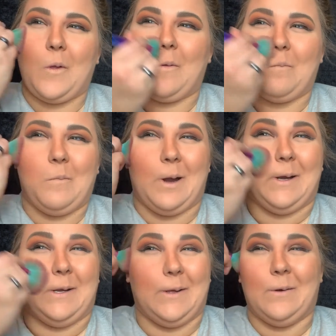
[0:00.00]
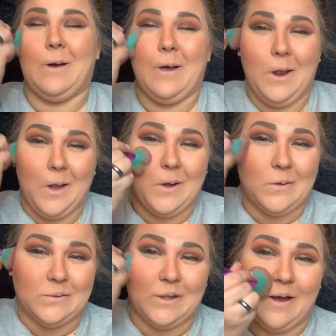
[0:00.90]
But I do
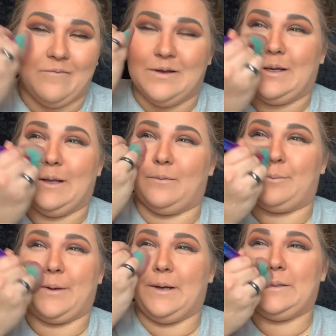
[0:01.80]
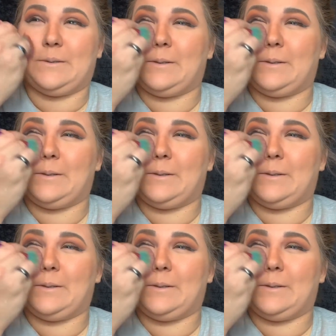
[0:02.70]
love intense blush,